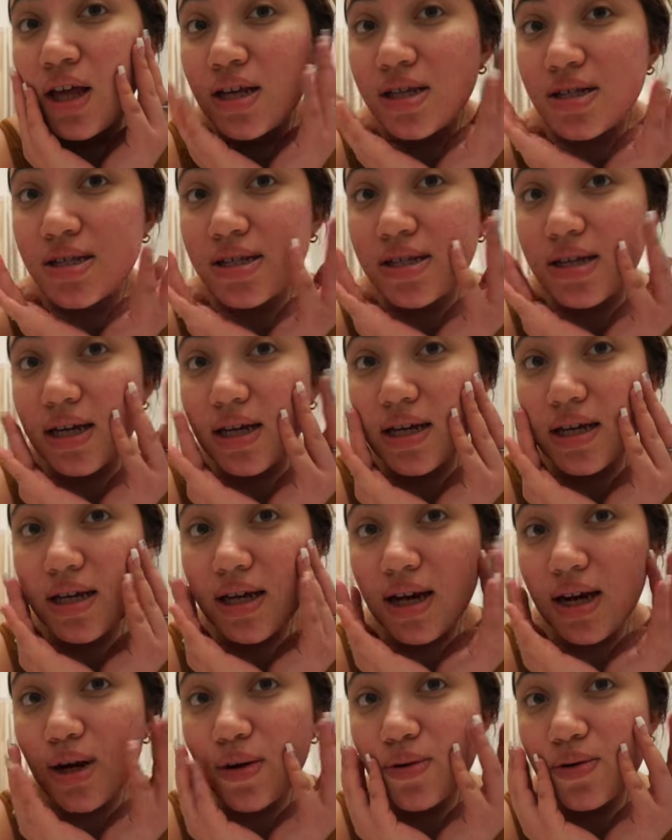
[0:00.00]

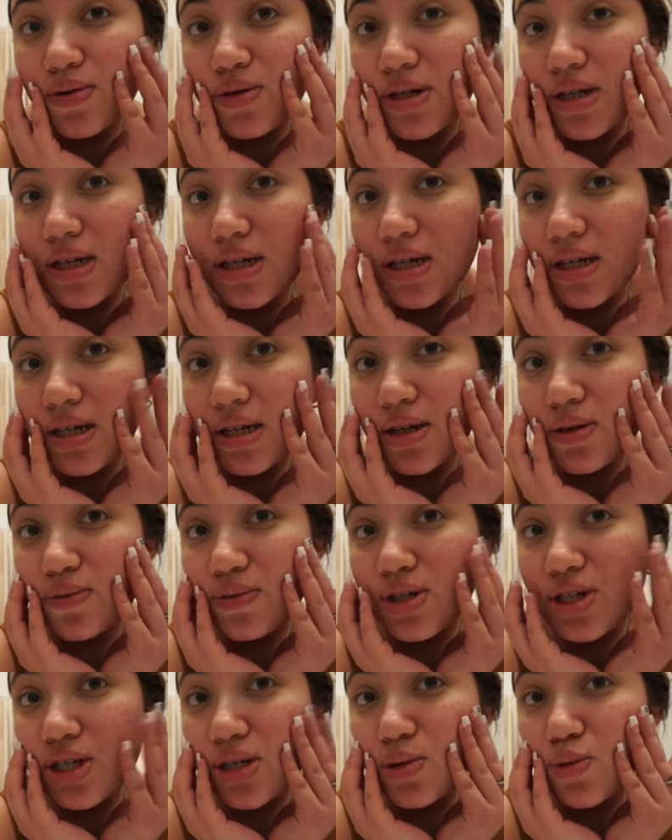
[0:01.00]
skincare routine,
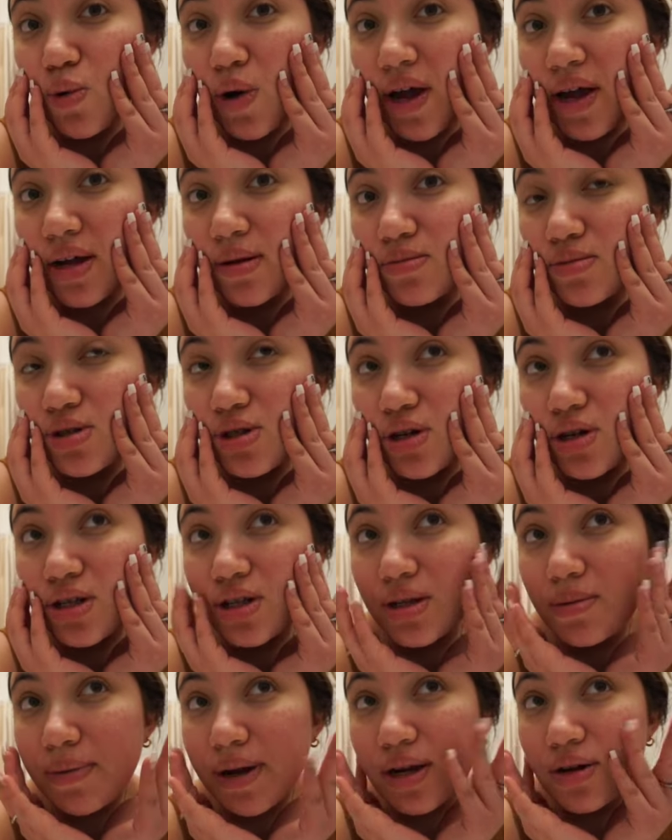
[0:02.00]
which is why I'm starting
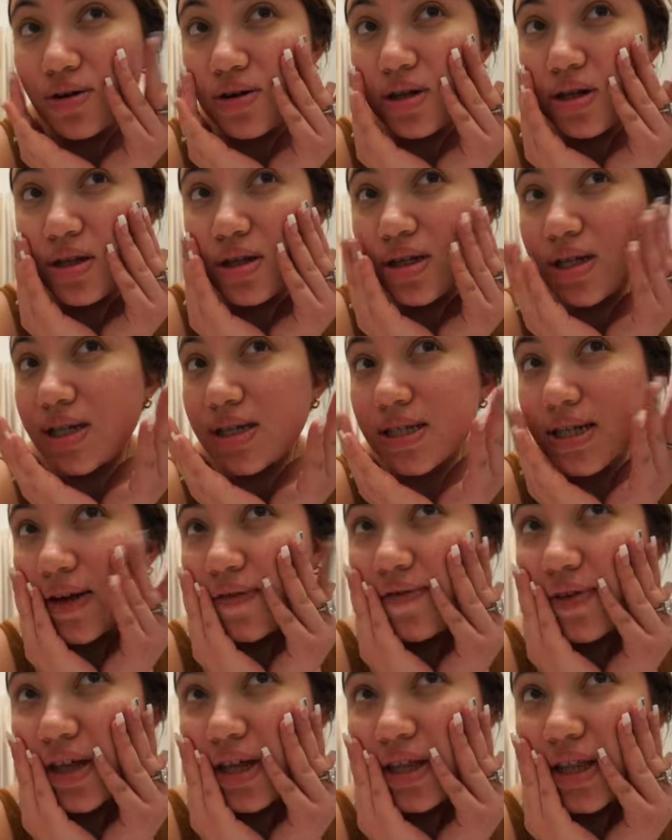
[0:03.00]
the microneedling because I
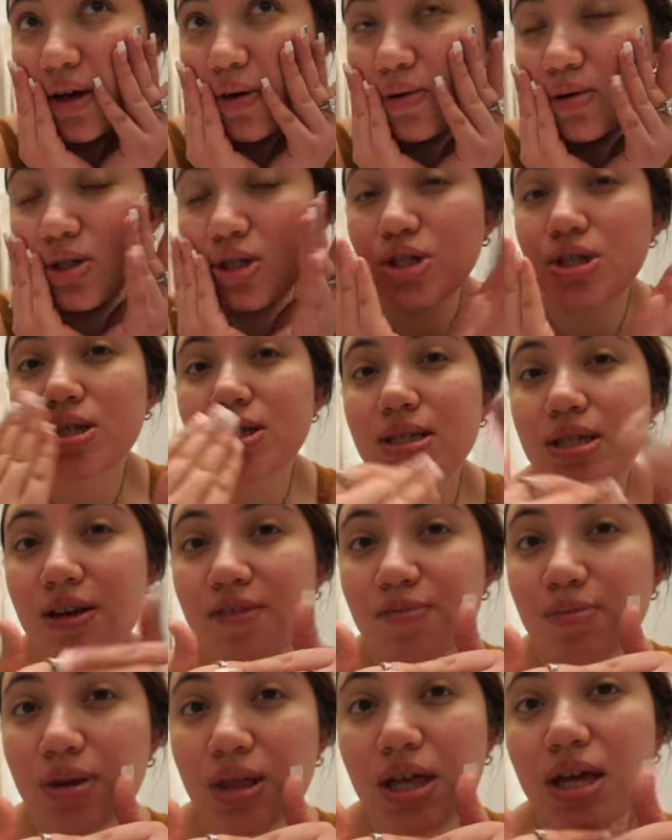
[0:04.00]
feel like that would just
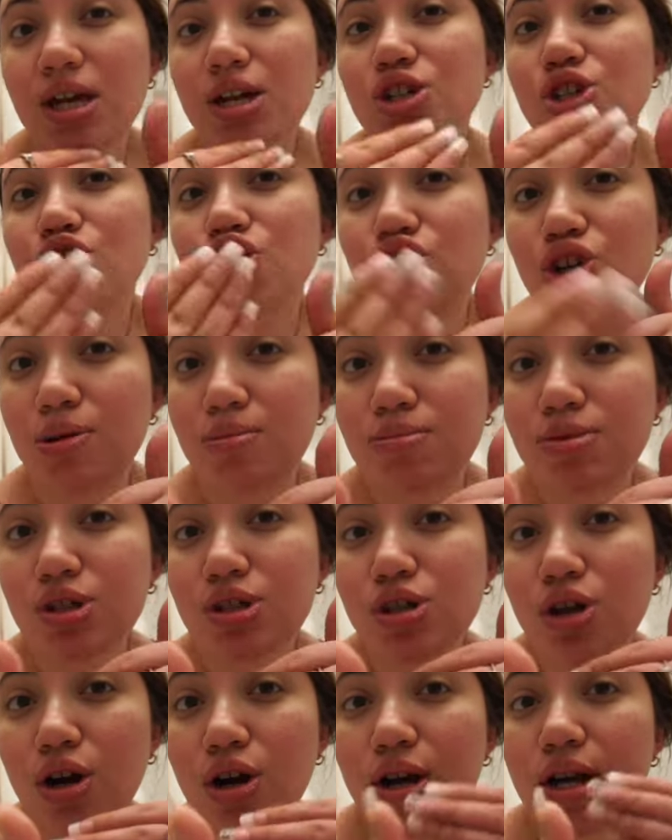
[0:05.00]
give me like a jump
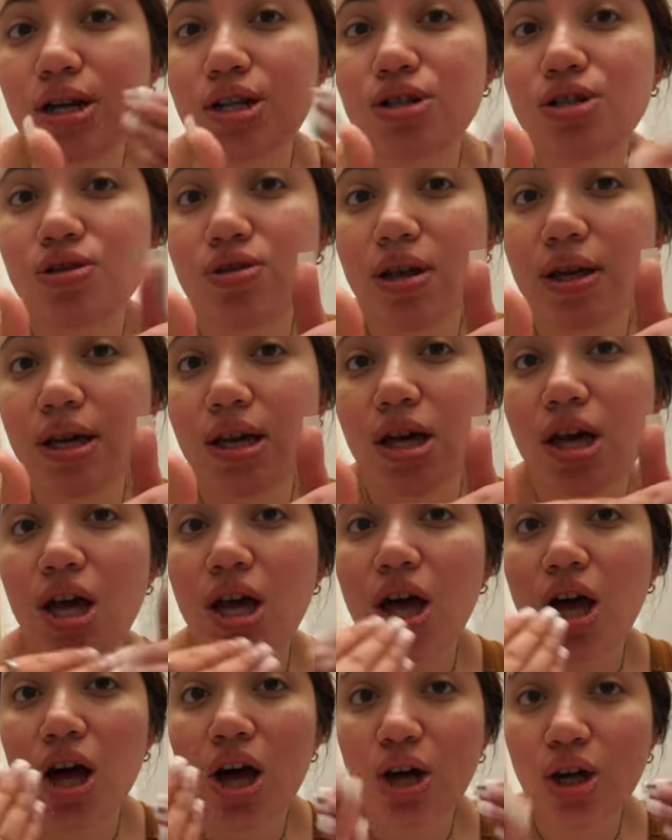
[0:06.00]
start into like
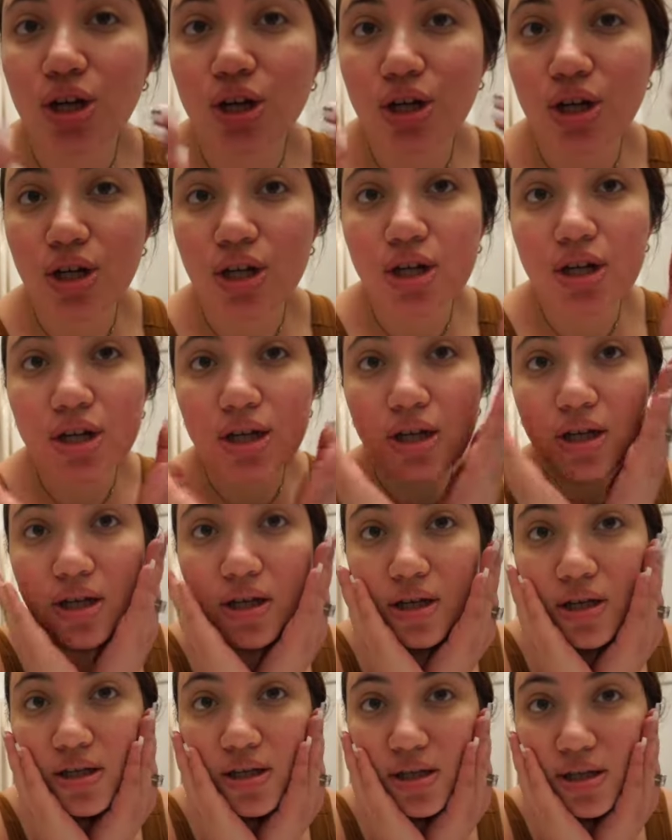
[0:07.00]
a good
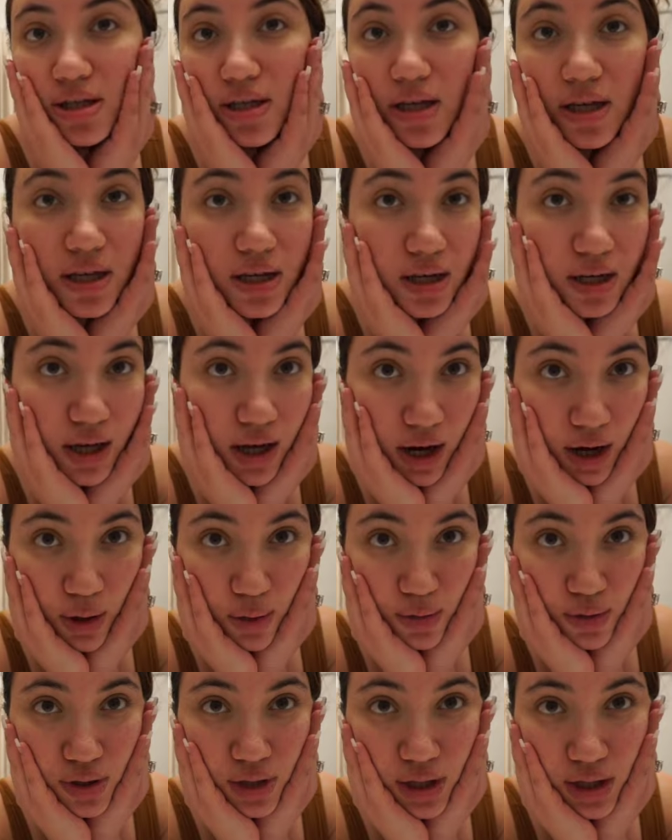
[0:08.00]
skincare
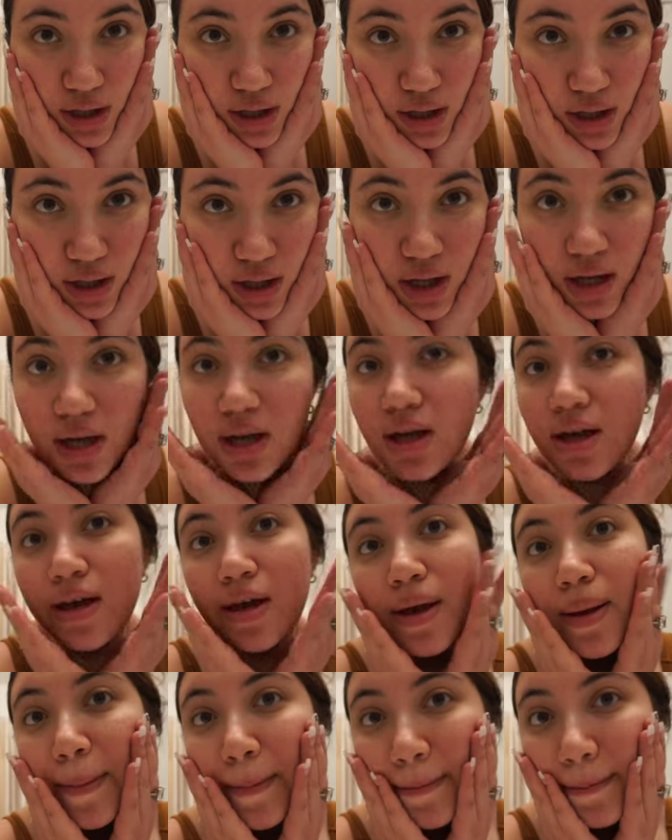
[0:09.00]
routine.
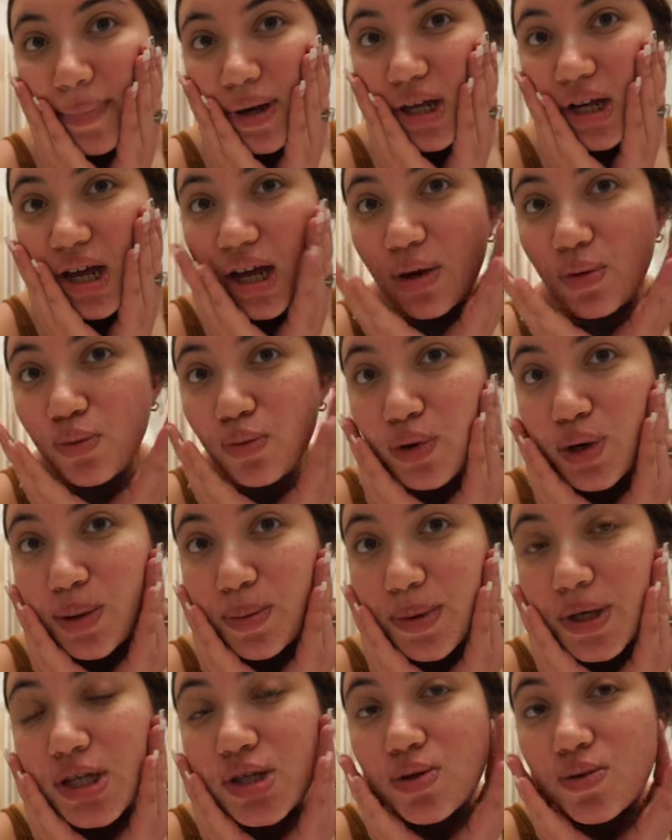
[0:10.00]
But I will
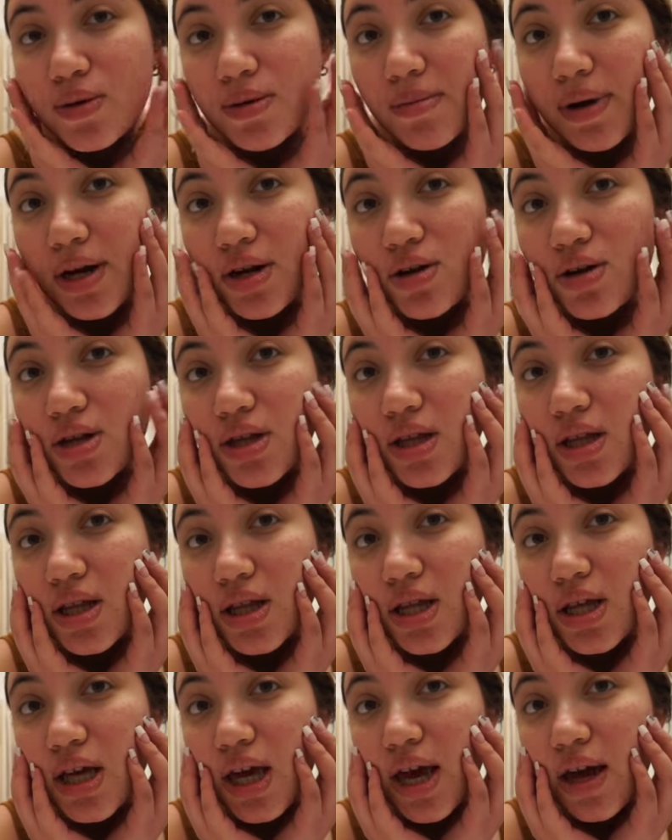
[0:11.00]
be doing
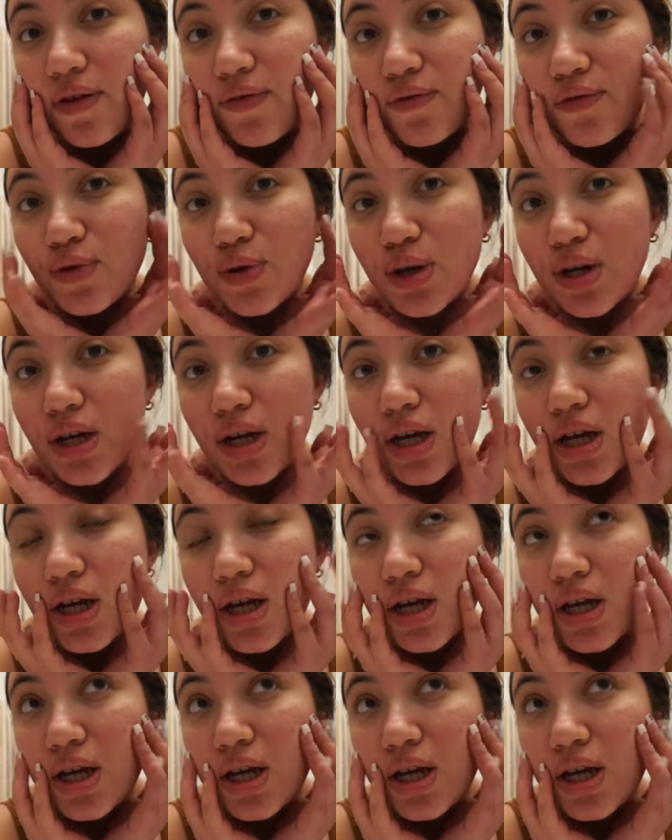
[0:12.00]
microneedling every